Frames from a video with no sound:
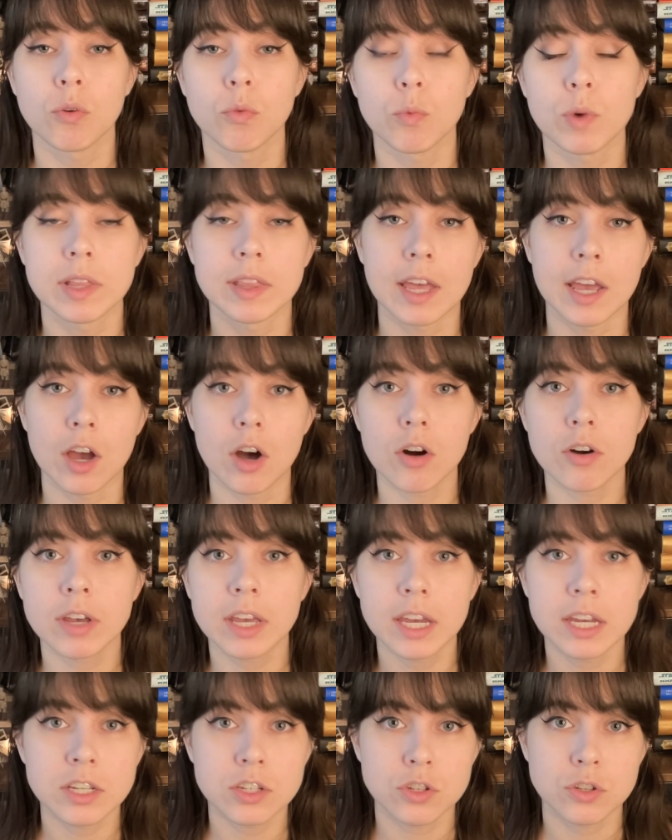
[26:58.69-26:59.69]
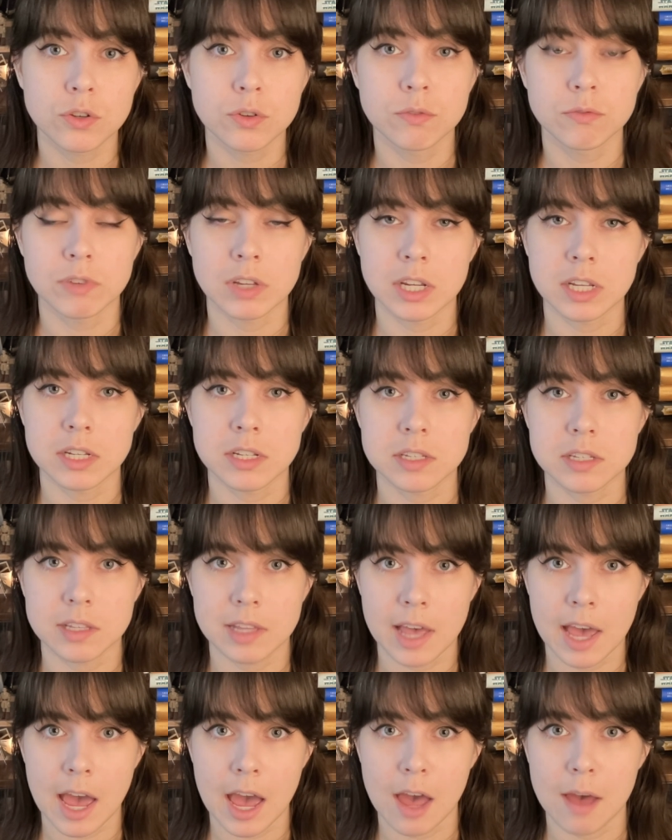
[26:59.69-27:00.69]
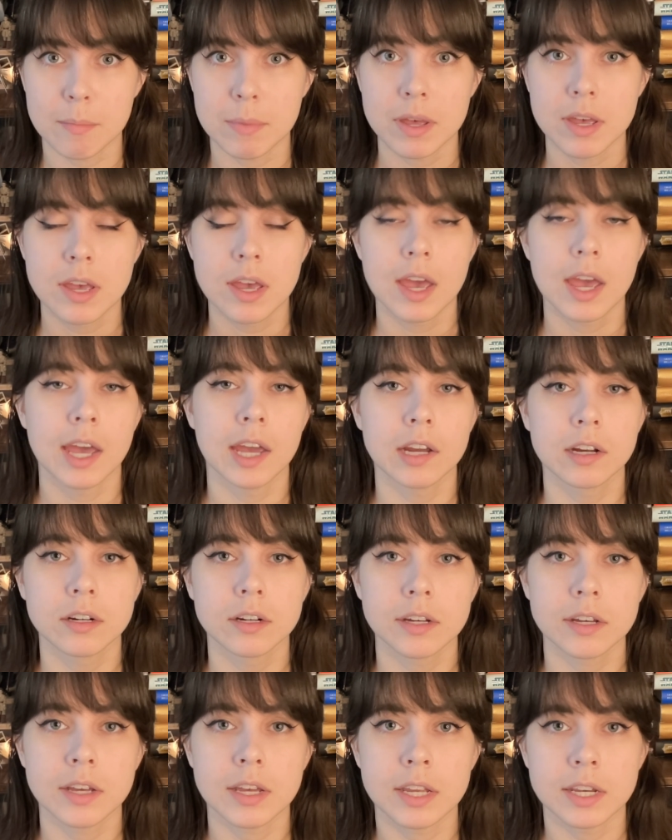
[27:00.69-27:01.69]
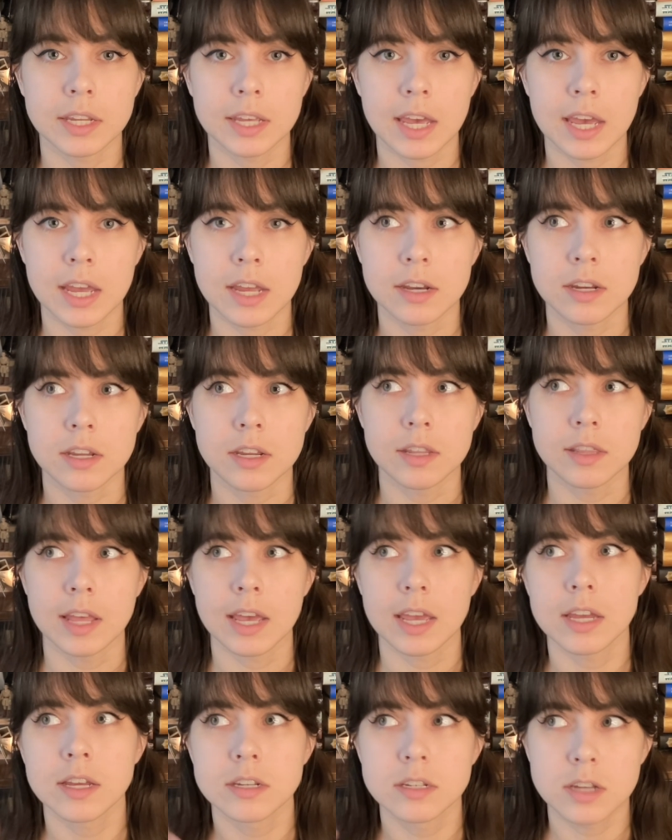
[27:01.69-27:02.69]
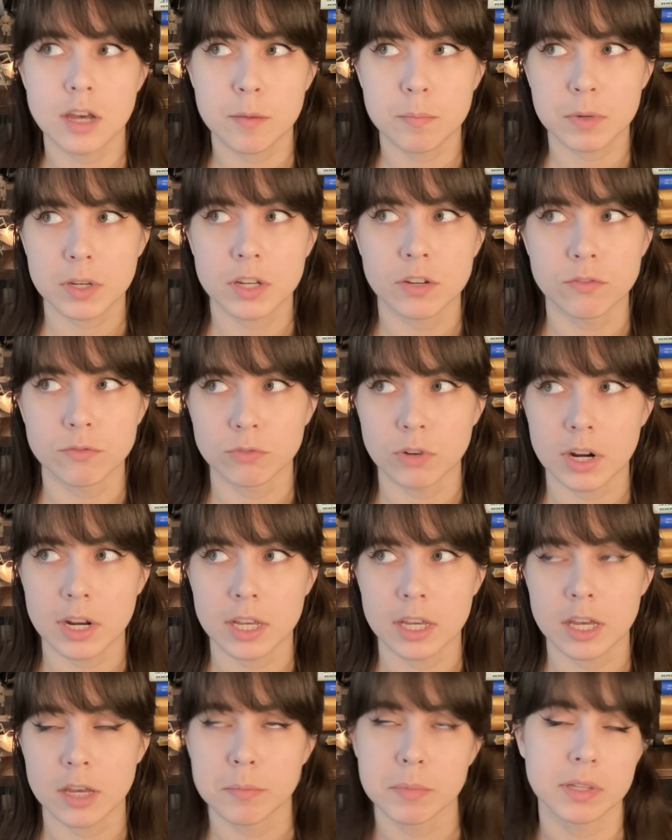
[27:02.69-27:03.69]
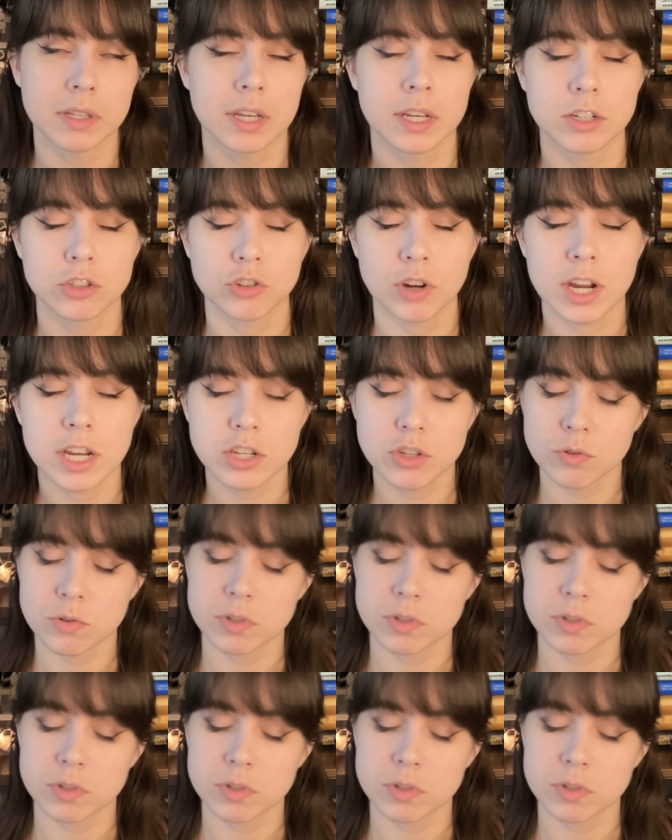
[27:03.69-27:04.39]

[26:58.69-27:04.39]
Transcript: But when they all get to Vidian's lab, Hera and Kanan, they end up confronting him and, like, trying to